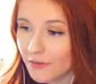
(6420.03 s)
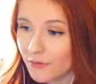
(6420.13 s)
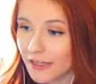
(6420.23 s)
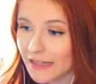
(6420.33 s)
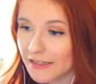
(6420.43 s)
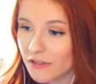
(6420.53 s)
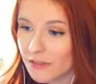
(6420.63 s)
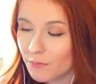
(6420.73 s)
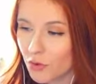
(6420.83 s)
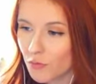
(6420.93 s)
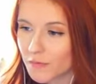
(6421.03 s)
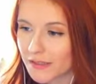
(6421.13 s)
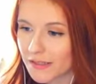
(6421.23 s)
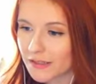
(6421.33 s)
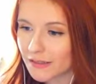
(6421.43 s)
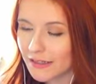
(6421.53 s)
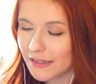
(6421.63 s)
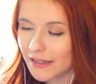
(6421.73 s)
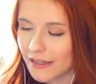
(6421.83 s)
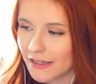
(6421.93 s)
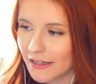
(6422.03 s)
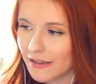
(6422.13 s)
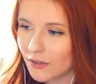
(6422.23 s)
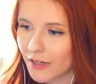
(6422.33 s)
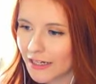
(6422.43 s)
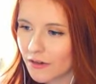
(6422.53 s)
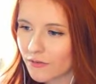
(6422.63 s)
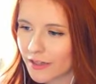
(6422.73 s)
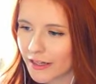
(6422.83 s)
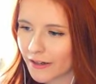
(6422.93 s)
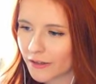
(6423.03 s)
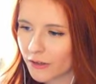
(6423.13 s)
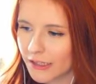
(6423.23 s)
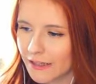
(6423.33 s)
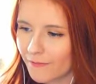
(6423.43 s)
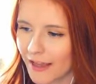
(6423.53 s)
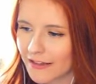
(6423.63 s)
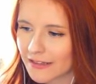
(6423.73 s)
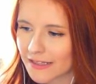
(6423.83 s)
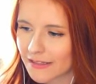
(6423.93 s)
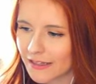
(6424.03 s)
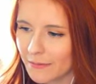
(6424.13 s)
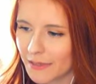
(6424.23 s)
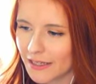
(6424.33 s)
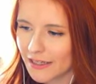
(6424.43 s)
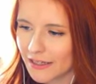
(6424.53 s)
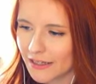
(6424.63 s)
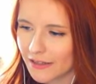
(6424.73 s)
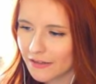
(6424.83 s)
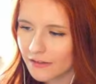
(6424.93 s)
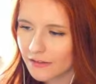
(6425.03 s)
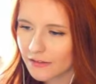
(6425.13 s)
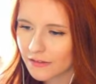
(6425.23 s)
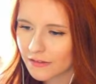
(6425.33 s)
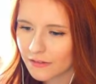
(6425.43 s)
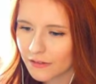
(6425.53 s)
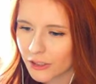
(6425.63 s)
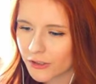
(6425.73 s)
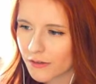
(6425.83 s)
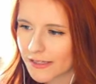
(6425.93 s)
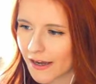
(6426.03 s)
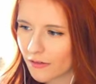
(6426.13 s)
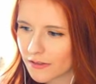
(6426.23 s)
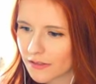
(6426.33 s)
realize there's some poops in, the uh, in the crate over there, or in the fence. Let me clear those out.